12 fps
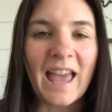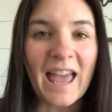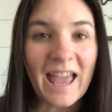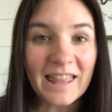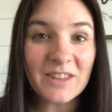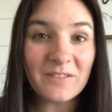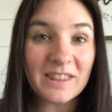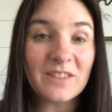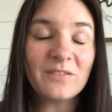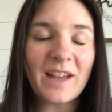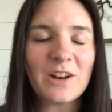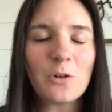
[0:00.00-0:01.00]
And the fifth
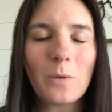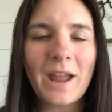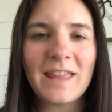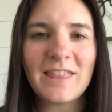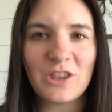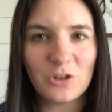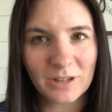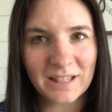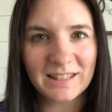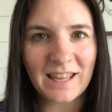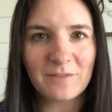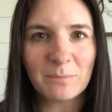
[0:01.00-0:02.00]
and final way that you can
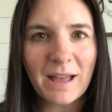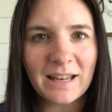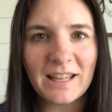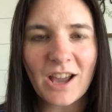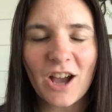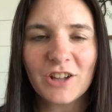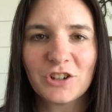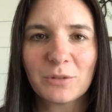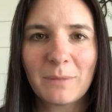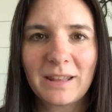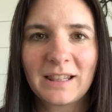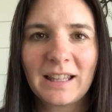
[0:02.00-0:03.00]
save money on your
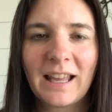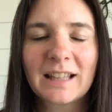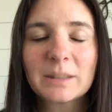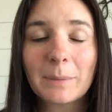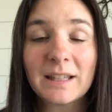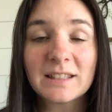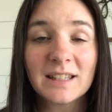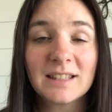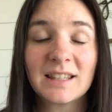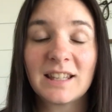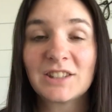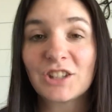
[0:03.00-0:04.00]
monthly
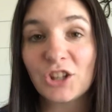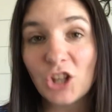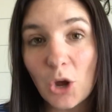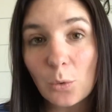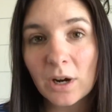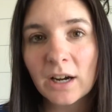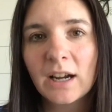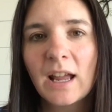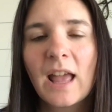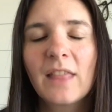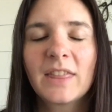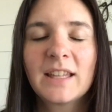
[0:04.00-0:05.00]
expenses is to lower
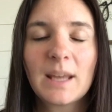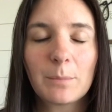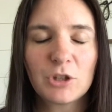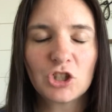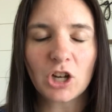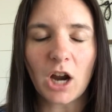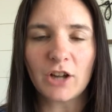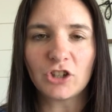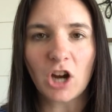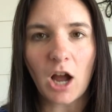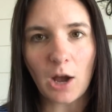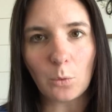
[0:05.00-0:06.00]
the temperature on
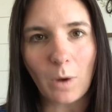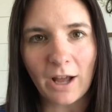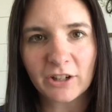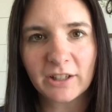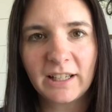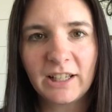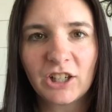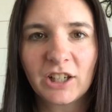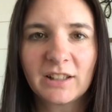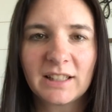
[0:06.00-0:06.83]
your hot water heater.